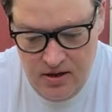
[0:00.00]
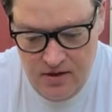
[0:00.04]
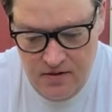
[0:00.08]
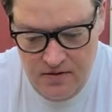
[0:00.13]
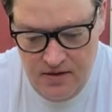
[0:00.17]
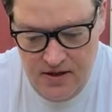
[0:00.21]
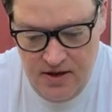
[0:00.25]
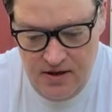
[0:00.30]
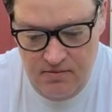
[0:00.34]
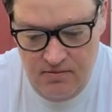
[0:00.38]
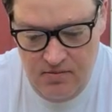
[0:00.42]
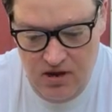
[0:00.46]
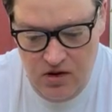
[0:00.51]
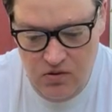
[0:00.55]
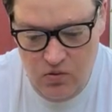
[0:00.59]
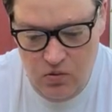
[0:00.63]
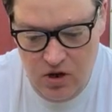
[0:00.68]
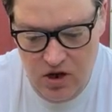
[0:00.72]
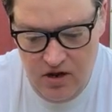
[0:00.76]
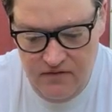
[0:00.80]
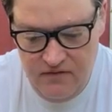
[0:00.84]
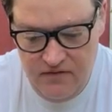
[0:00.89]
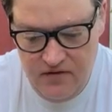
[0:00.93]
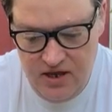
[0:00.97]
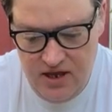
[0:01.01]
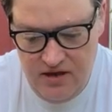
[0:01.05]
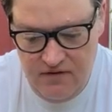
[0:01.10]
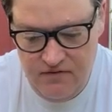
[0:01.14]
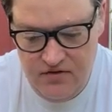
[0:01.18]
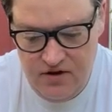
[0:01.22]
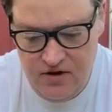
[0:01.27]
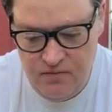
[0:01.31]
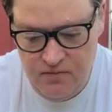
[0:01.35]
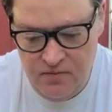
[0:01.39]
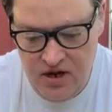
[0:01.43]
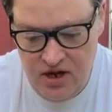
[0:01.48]
Then my wife
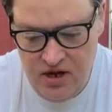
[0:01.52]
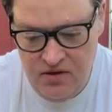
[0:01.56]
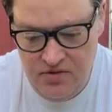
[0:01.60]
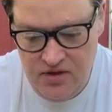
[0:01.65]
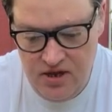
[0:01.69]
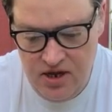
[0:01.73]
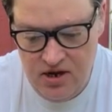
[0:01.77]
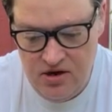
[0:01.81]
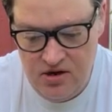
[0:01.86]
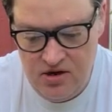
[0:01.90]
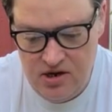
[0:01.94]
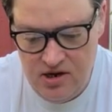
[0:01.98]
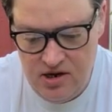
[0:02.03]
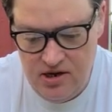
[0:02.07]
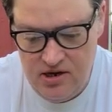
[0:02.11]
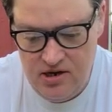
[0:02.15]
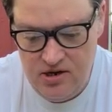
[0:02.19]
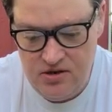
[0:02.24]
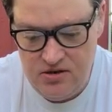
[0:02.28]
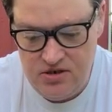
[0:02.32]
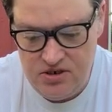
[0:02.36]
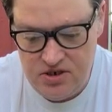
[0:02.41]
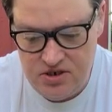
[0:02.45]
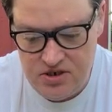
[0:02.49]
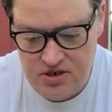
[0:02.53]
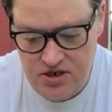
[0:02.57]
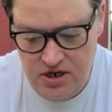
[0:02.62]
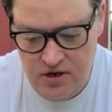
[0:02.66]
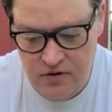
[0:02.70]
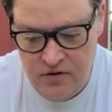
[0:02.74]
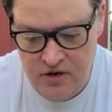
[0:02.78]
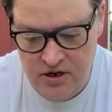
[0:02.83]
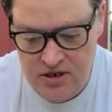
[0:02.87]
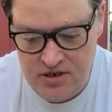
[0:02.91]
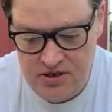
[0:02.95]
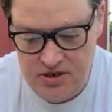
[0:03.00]
gifted me the entire
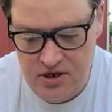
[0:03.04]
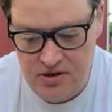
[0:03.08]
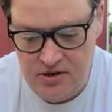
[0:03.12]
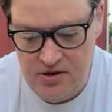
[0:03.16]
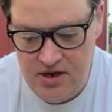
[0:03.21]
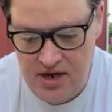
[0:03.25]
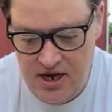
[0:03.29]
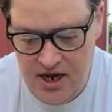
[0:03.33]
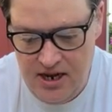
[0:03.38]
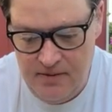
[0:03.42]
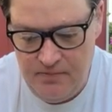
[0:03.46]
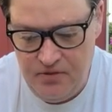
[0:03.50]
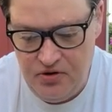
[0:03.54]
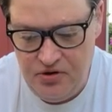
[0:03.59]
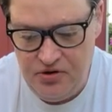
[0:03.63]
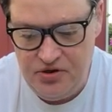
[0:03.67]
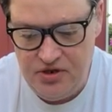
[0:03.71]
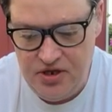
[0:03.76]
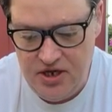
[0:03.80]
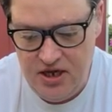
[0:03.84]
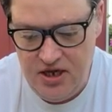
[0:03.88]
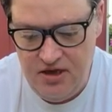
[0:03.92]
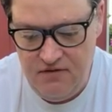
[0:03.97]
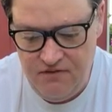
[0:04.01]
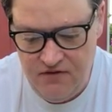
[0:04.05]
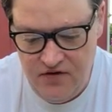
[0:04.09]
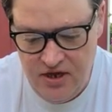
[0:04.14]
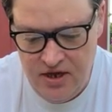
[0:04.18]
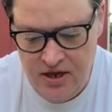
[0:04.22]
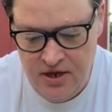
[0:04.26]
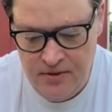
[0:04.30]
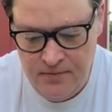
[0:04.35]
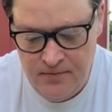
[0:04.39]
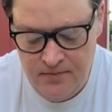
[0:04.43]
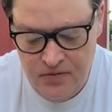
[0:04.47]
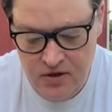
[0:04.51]
series on Apple
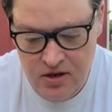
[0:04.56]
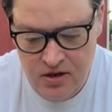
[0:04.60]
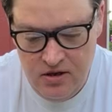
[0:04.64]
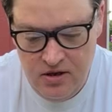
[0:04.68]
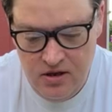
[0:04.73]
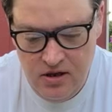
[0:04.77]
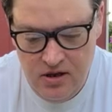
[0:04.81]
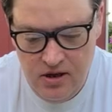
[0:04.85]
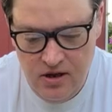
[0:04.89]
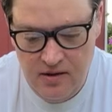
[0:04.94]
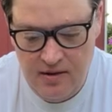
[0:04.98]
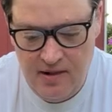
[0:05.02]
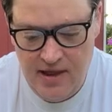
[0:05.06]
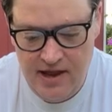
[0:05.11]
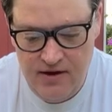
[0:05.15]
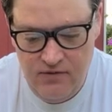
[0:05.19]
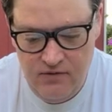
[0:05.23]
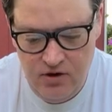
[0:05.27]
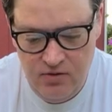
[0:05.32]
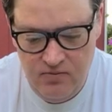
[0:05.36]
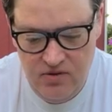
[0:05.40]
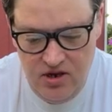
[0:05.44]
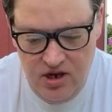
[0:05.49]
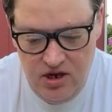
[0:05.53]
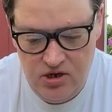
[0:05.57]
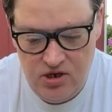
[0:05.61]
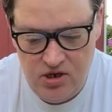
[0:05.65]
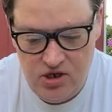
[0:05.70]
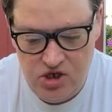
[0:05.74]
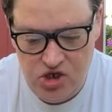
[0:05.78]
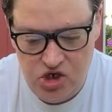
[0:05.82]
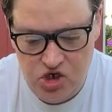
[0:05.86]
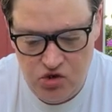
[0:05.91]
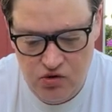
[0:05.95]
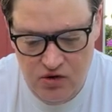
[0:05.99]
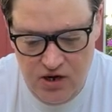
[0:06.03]
TV, allowing me to
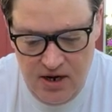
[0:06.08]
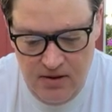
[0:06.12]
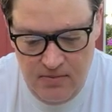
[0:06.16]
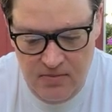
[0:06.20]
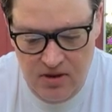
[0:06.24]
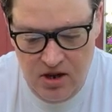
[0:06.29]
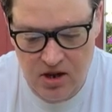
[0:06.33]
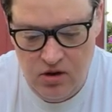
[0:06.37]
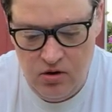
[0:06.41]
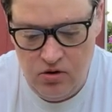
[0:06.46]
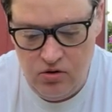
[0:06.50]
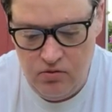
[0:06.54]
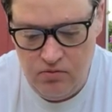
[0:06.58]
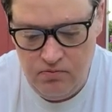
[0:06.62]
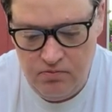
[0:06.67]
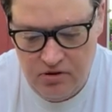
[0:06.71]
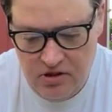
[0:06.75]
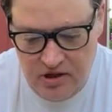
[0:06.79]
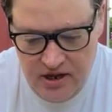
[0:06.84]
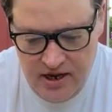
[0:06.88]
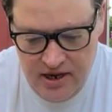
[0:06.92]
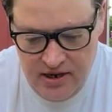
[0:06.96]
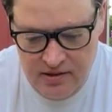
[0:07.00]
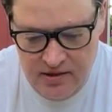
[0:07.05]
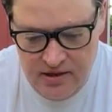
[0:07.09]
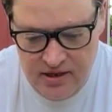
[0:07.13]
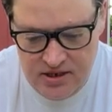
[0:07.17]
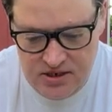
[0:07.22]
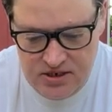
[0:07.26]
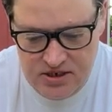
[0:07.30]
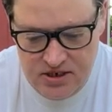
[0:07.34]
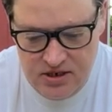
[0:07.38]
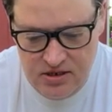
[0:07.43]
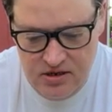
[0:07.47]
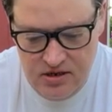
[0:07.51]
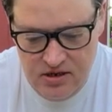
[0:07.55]
stream my own
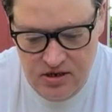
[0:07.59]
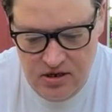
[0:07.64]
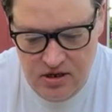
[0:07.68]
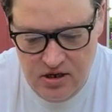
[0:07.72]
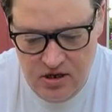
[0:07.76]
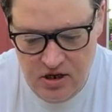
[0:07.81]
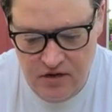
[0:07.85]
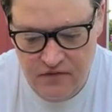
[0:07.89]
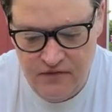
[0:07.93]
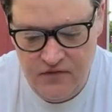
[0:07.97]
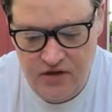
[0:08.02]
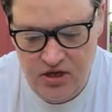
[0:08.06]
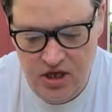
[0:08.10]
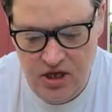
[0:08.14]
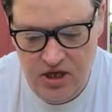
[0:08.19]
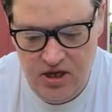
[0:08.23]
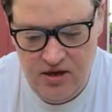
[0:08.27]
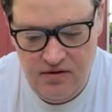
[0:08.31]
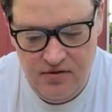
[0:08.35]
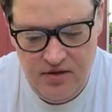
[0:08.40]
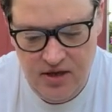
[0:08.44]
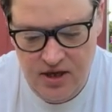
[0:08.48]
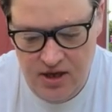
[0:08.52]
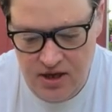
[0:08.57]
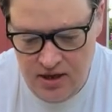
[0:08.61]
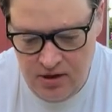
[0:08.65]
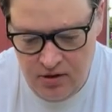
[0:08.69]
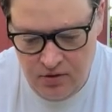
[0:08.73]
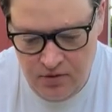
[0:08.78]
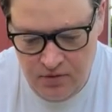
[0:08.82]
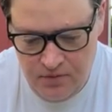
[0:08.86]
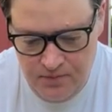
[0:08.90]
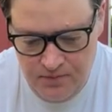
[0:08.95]
playlist of King of the Hill.